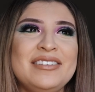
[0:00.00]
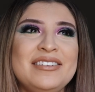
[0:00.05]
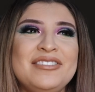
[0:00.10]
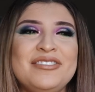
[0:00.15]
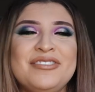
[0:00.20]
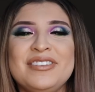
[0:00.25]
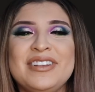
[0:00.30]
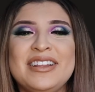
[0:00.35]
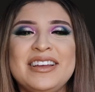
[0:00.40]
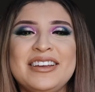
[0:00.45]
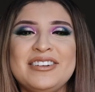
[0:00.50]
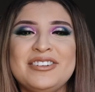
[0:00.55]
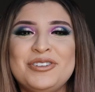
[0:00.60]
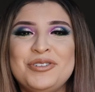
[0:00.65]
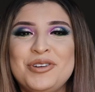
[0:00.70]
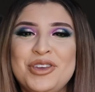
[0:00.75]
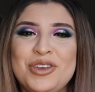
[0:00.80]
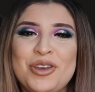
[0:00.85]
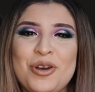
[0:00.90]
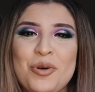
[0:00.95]
you feel like you're
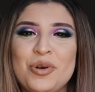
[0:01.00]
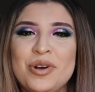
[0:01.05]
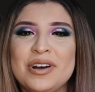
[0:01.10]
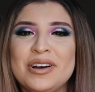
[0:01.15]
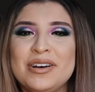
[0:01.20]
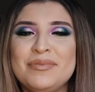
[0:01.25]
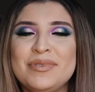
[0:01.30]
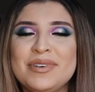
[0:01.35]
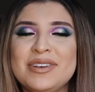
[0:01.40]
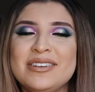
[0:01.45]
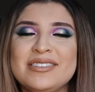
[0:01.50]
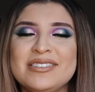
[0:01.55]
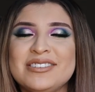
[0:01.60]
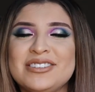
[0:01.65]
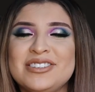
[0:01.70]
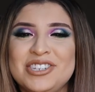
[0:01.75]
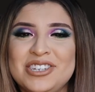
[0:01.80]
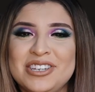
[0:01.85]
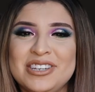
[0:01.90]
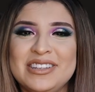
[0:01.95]
doing yoga but you're
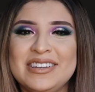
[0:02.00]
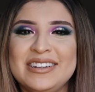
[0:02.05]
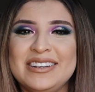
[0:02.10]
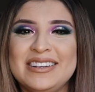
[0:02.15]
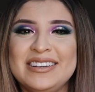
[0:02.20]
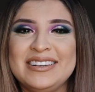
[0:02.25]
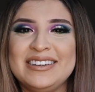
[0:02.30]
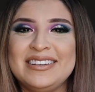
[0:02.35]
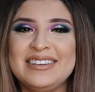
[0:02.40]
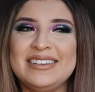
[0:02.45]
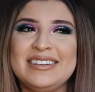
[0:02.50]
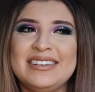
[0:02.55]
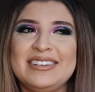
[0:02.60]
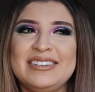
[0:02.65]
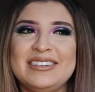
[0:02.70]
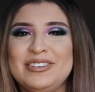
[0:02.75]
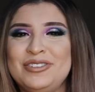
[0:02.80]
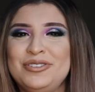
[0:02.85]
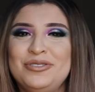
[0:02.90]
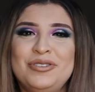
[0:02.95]
just chilling
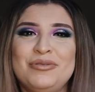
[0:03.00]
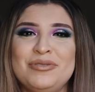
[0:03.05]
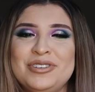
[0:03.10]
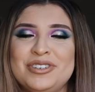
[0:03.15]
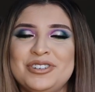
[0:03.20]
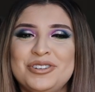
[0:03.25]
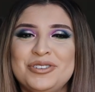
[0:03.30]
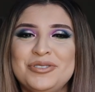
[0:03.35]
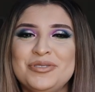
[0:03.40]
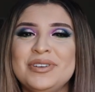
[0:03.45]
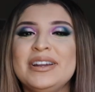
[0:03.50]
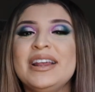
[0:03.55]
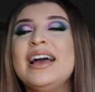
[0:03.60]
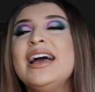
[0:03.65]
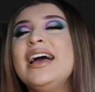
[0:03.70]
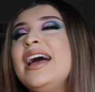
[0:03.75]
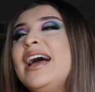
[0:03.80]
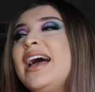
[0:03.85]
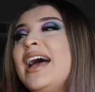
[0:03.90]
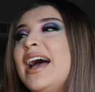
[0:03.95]
doing what you're doing
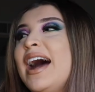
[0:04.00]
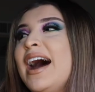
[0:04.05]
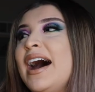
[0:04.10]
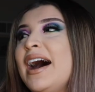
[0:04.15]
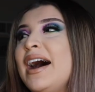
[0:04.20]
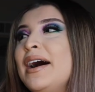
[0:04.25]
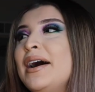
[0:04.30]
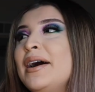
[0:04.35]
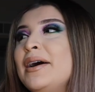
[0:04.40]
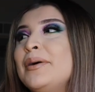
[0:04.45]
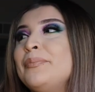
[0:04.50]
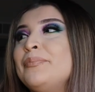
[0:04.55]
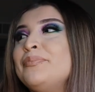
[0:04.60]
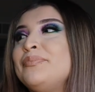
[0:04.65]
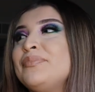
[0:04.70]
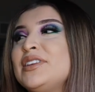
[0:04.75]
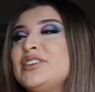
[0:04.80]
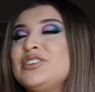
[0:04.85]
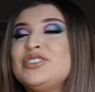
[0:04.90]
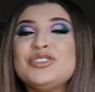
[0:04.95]

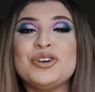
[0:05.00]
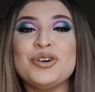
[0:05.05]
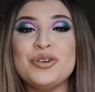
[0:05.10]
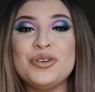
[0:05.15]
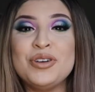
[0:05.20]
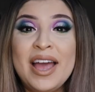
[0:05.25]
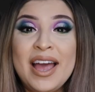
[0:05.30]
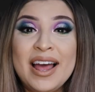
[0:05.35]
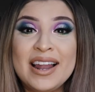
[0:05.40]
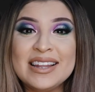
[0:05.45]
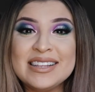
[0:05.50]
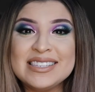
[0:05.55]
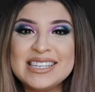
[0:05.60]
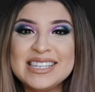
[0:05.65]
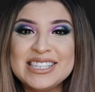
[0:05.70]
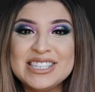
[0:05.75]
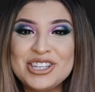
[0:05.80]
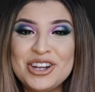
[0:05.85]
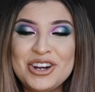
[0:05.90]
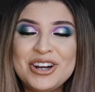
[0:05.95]
um, so yeah let's
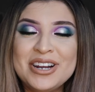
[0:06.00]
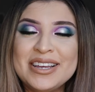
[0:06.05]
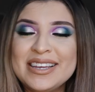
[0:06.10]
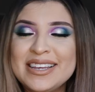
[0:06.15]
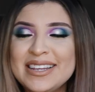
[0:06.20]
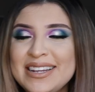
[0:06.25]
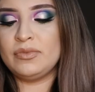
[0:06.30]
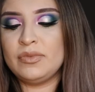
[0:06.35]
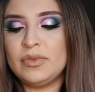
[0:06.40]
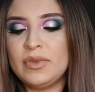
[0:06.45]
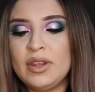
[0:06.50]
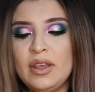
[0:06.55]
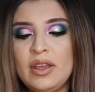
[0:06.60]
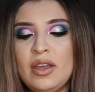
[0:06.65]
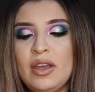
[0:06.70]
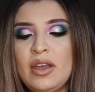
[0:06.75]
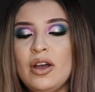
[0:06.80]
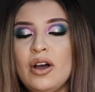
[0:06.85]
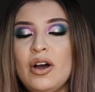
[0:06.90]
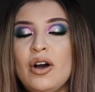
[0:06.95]
get started
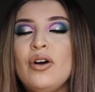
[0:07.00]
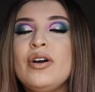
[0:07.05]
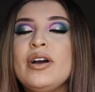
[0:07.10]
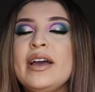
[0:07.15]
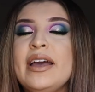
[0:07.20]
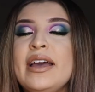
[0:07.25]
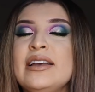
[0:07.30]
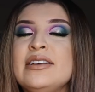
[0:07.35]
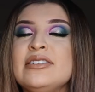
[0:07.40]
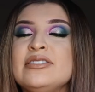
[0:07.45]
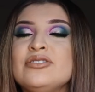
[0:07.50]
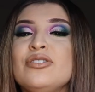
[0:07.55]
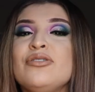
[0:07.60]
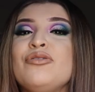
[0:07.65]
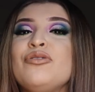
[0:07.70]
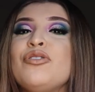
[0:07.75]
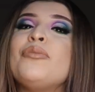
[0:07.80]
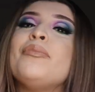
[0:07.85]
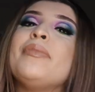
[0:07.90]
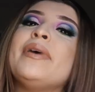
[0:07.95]
okay so
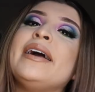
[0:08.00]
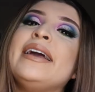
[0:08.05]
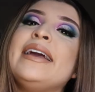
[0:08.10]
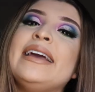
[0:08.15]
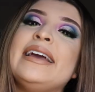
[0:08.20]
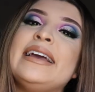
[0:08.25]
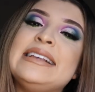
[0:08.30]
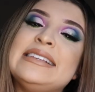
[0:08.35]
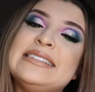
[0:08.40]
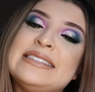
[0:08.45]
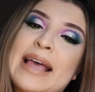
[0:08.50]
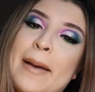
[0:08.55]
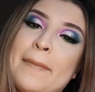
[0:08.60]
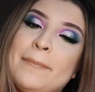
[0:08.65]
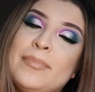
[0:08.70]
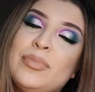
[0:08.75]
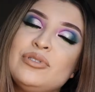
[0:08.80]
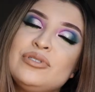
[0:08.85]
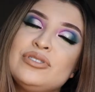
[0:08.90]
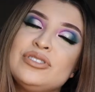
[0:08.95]
for my
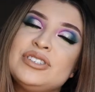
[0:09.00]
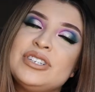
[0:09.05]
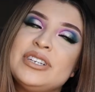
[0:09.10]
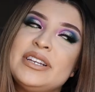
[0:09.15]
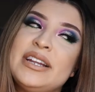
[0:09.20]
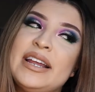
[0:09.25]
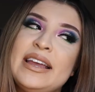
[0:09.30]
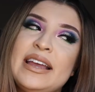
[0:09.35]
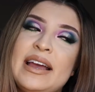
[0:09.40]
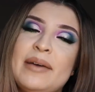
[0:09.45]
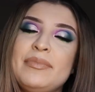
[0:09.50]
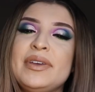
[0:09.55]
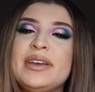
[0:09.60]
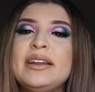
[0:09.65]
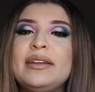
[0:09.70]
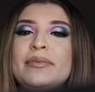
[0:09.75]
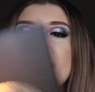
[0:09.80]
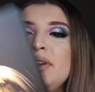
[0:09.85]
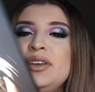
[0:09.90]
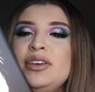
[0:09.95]
examples today i'm
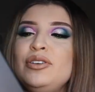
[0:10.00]
gonna be